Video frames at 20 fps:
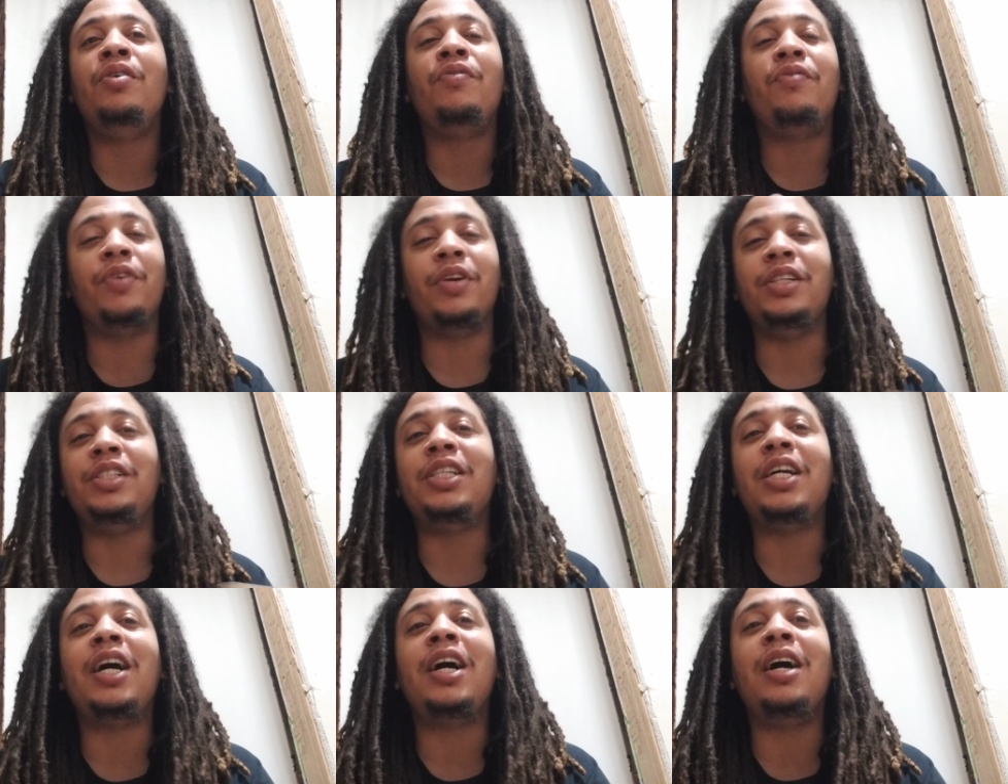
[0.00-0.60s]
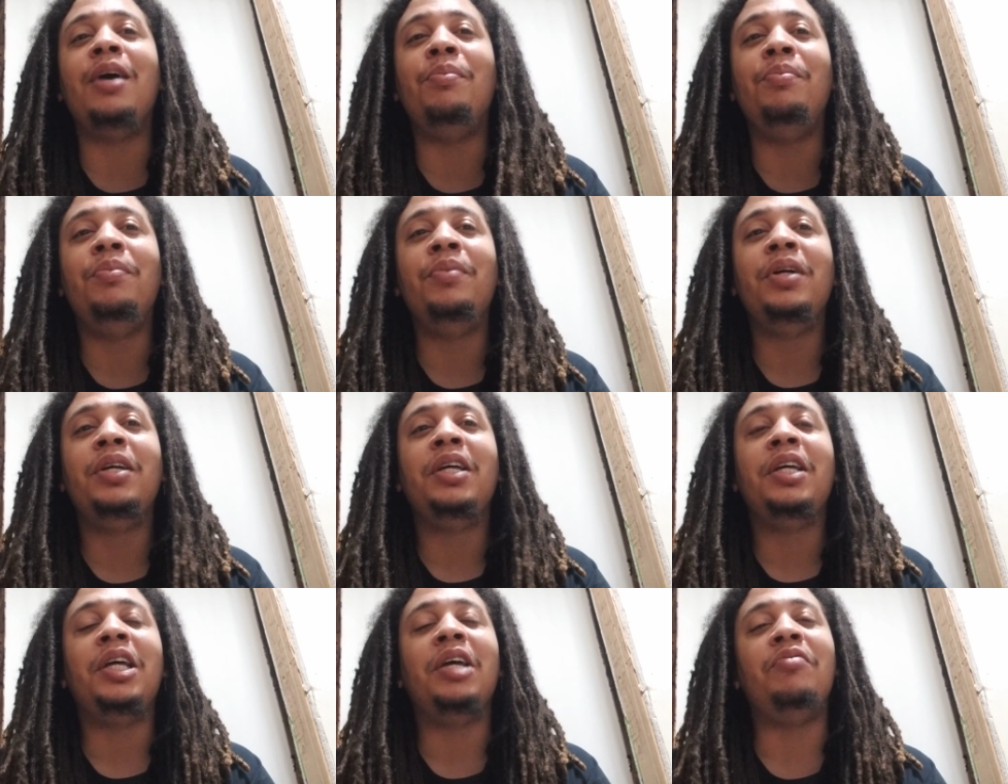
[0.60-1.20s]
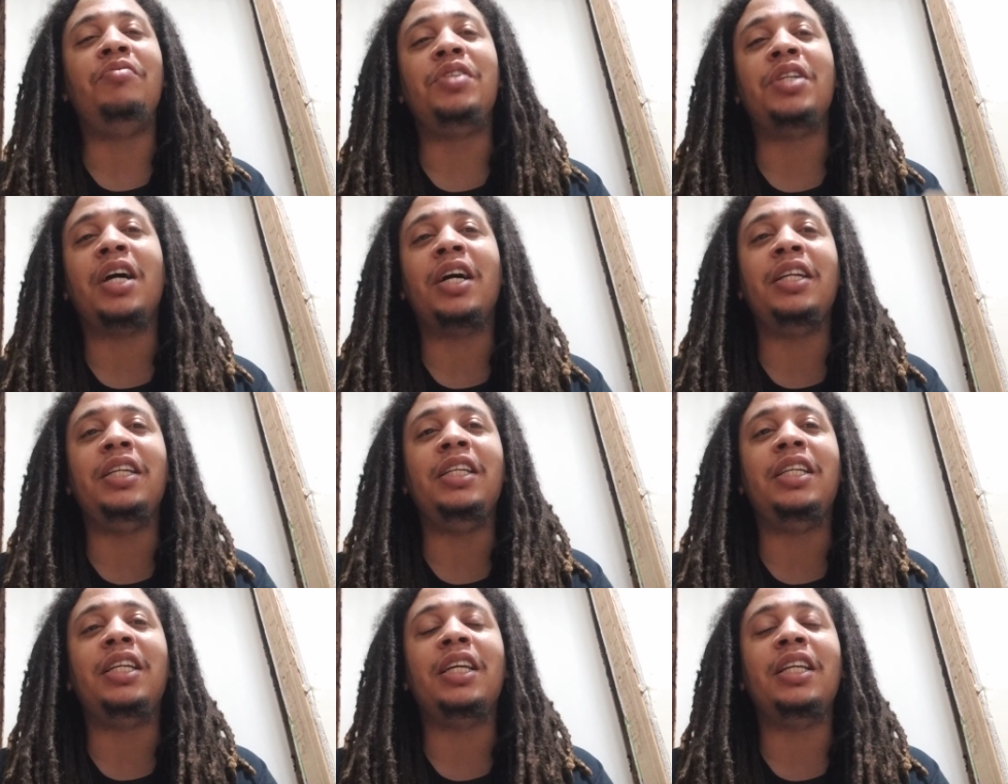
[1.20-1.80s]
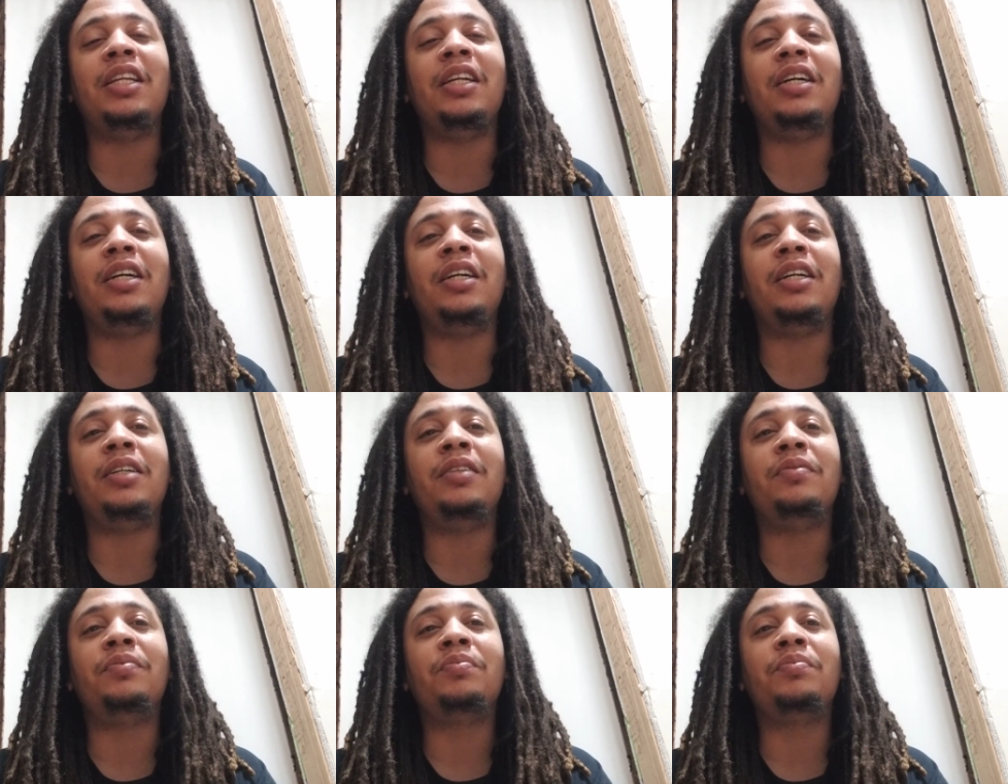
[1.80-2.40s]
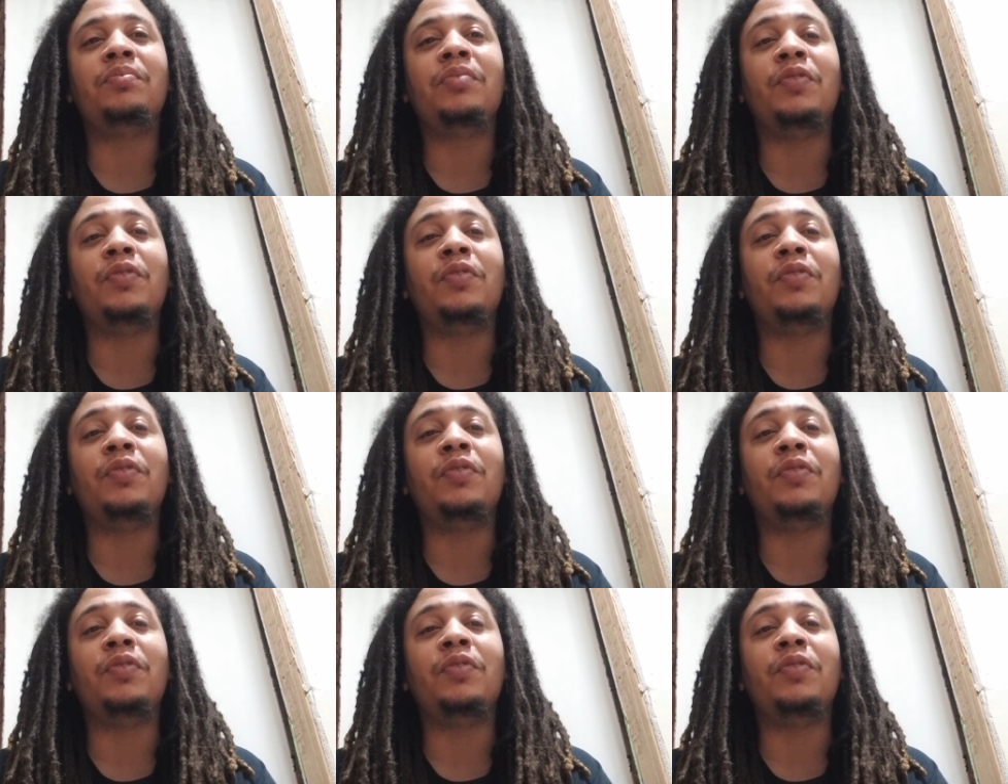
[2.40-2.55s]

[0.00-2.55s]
for the job if Johnny can uh,